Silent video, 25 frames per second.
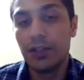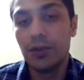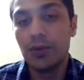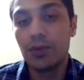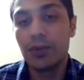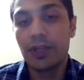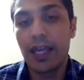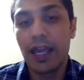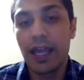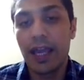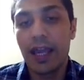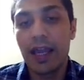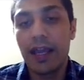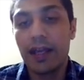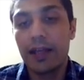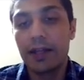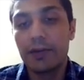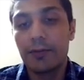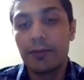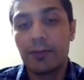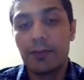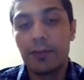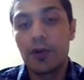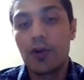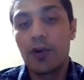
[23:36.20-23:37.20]
you
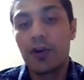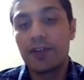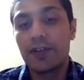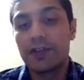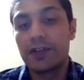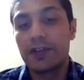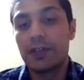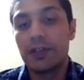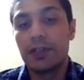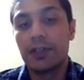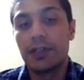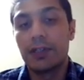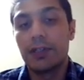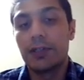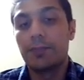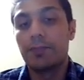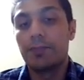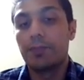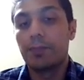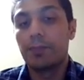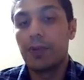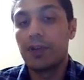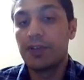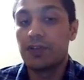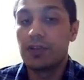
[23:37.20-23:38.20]
can, because the
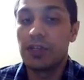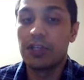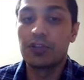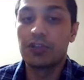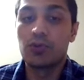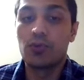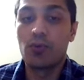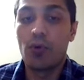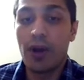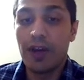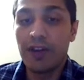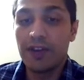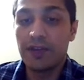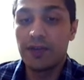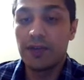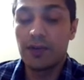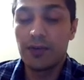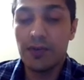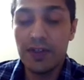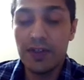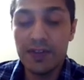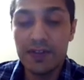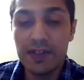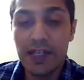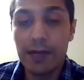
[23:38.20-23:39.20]
percentage noise
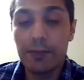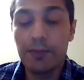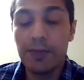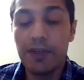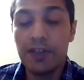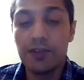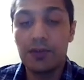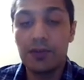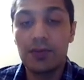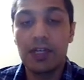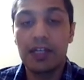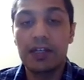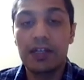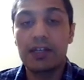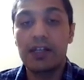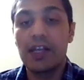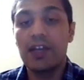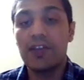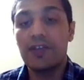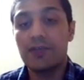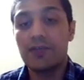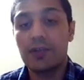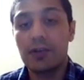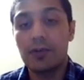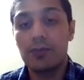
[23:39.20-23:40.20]
decreases, that means you can
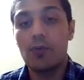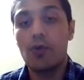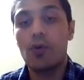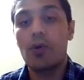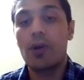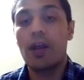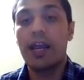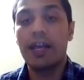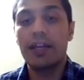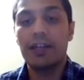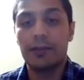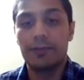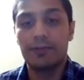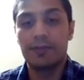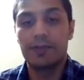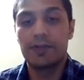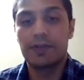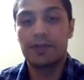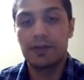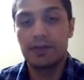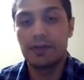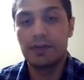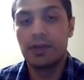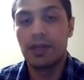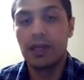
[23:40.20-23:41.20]
cluster more
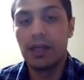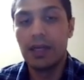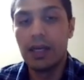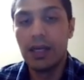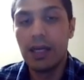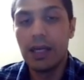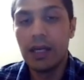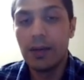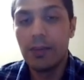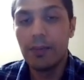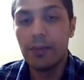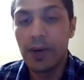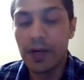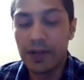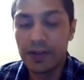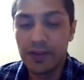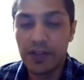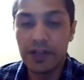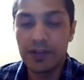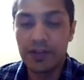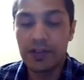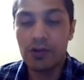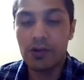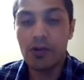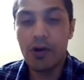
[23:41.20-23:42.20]
items. But
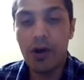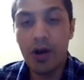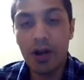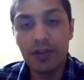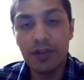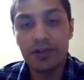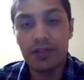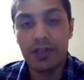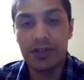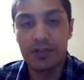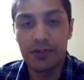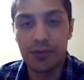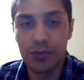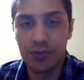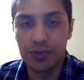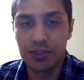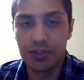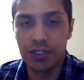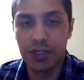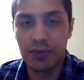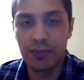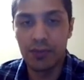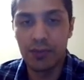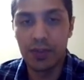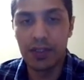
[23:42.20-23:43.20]
there's a cost
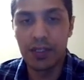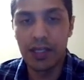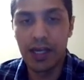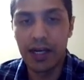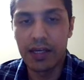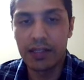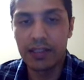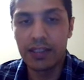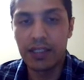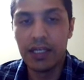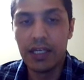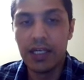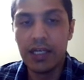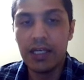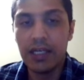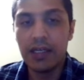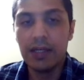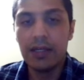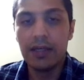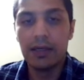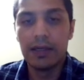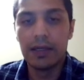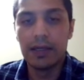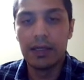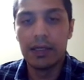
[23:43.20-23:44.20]
associated with that.
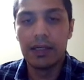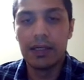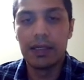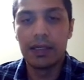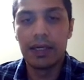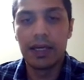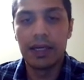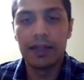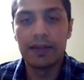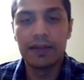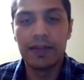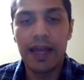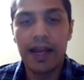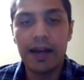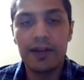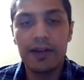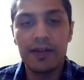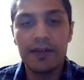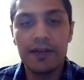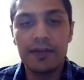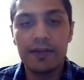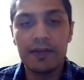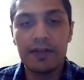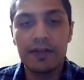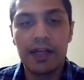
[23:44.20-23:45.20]
And that
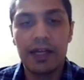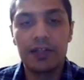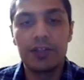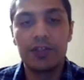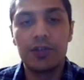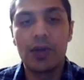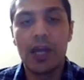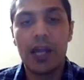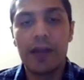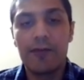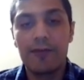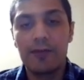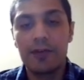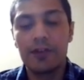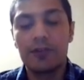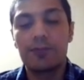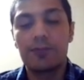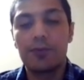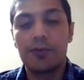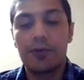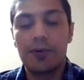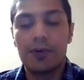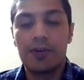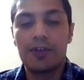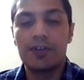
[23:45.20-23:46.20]
is that your average
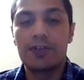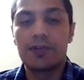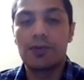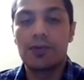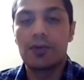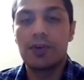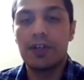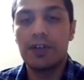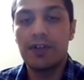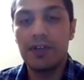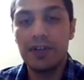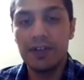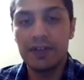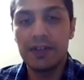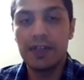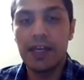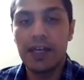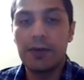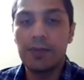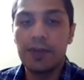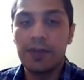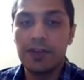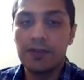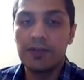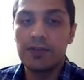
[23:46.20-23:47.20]
purity score decreases.
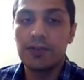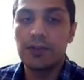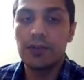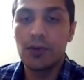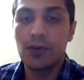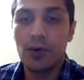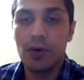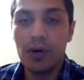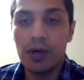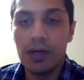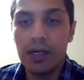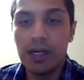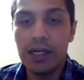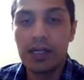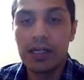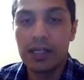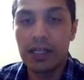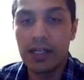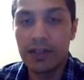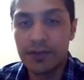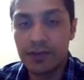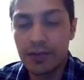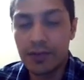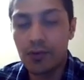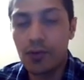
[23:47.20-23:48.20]
That means your
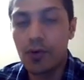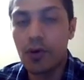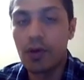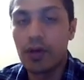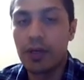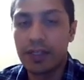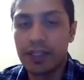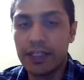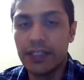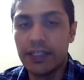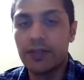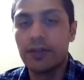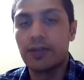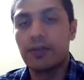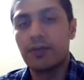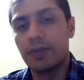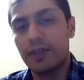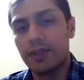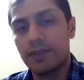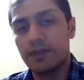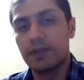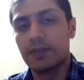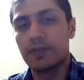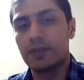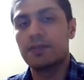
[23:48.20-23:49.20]
cluster quality
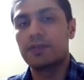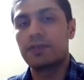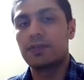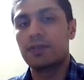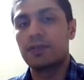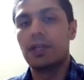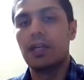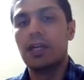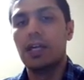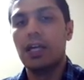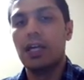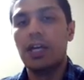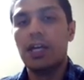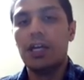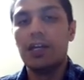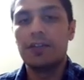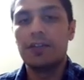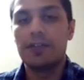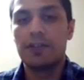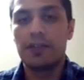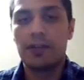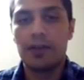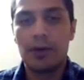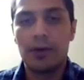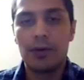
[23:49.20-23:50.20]
decreases.
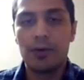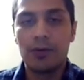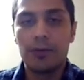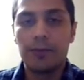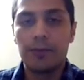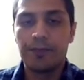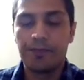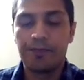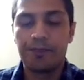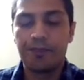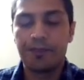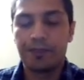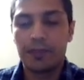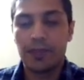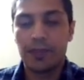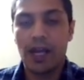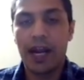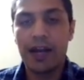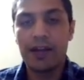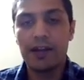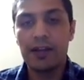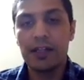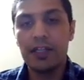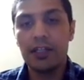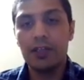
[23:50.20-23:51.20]
So
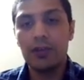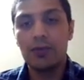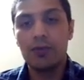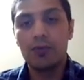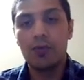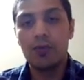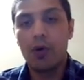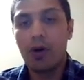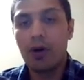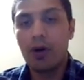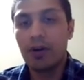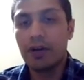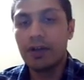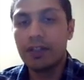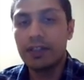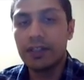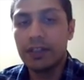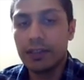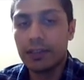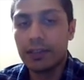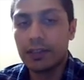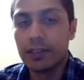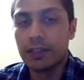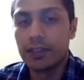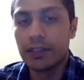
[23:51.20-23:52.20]
ideally, you
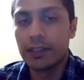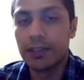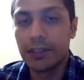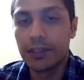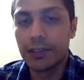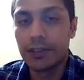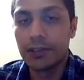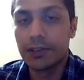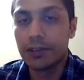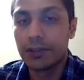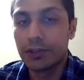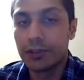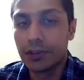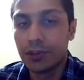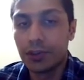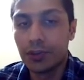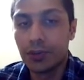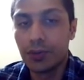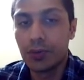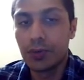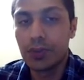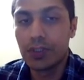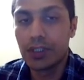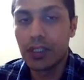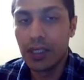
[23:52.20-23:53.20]
want
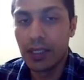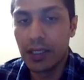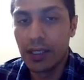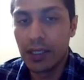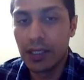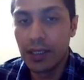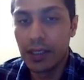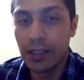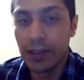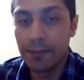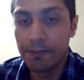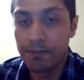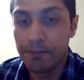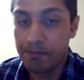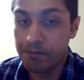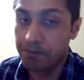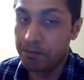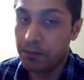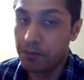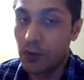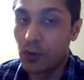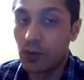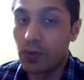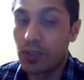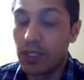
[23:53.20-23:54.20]
to
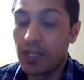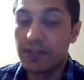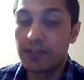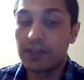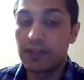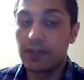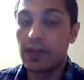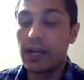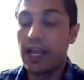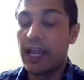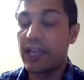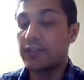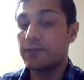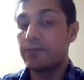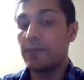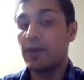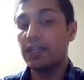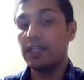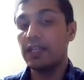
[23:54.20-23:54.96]
cluster as